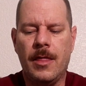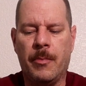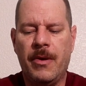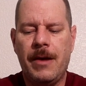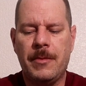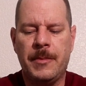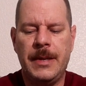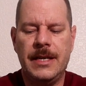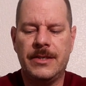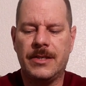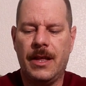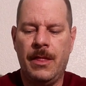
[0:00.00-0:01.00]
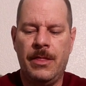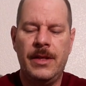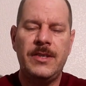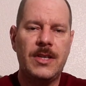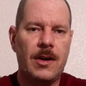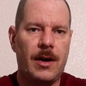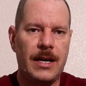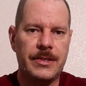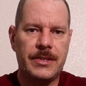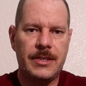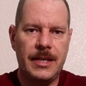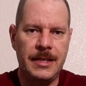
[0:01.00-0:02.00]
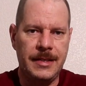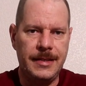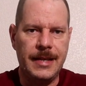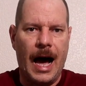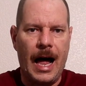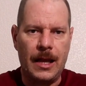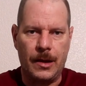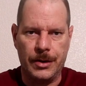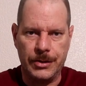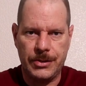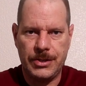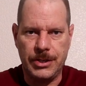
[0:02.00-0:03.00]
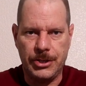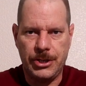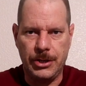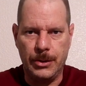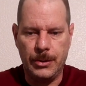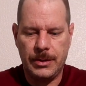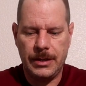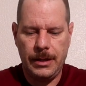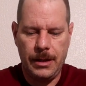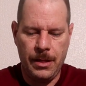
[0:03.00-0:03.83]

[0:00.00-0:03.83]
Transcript: The problem is this costs dollars to shoot.